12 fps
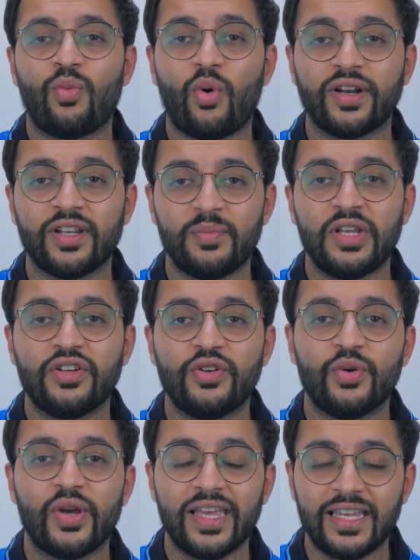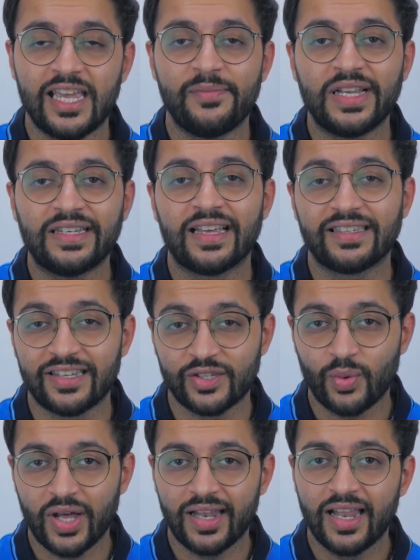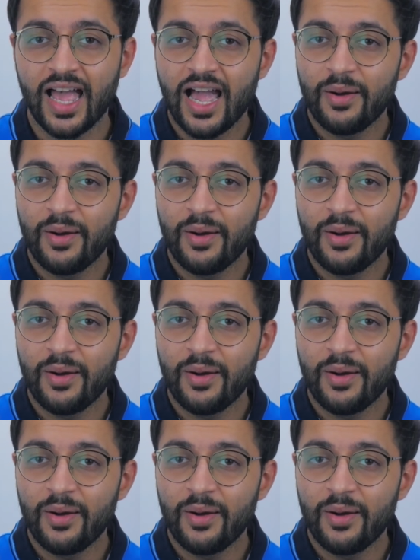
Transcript: wanted me to do a gaming test as well,